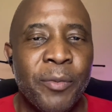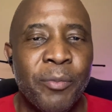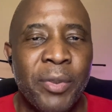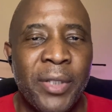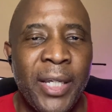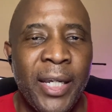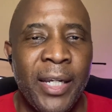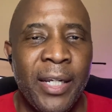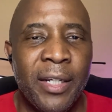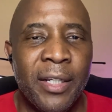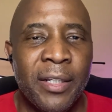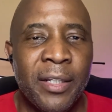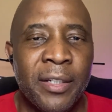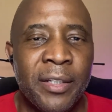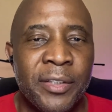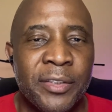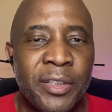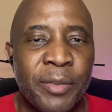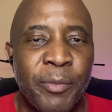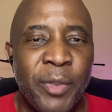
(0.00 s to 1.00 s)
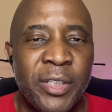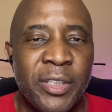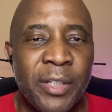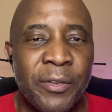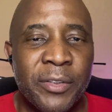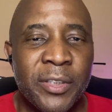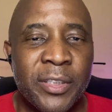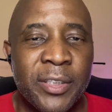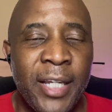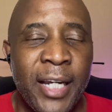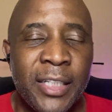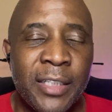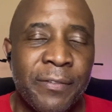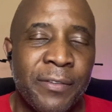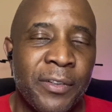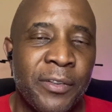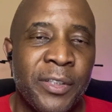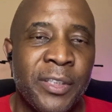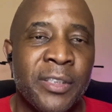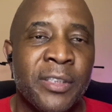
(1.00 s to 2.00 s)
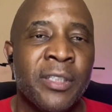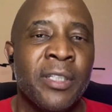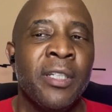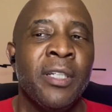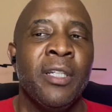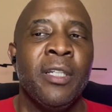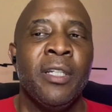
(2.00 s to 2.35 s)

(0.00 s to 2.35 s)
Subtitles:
playing instruments. I was a saxophonist